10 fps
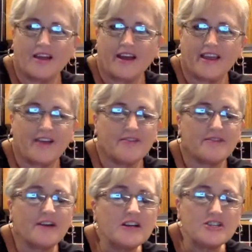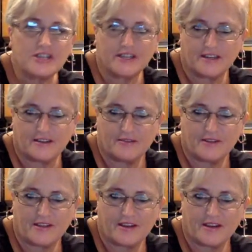I can't function
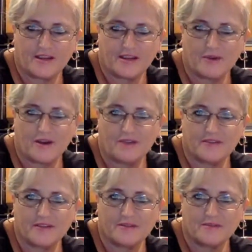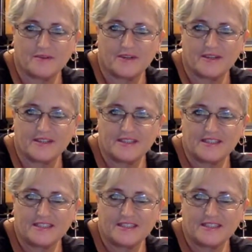without a cup of coffee in the morning.